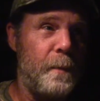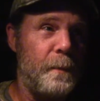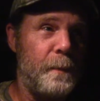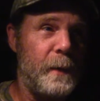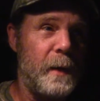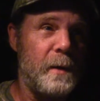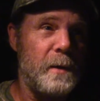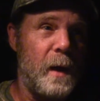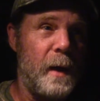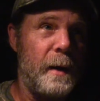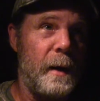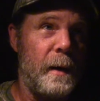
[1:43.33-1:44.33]
it gets
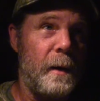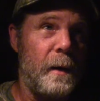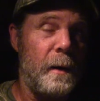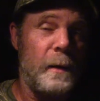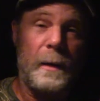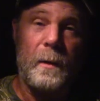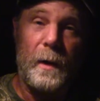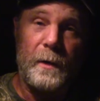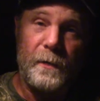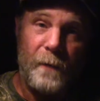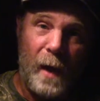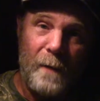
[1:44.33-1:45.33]
light at legal
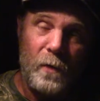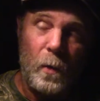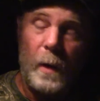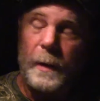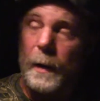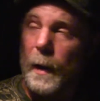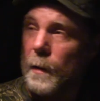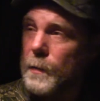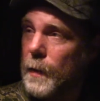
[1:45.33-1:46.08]
light's 5:20 now.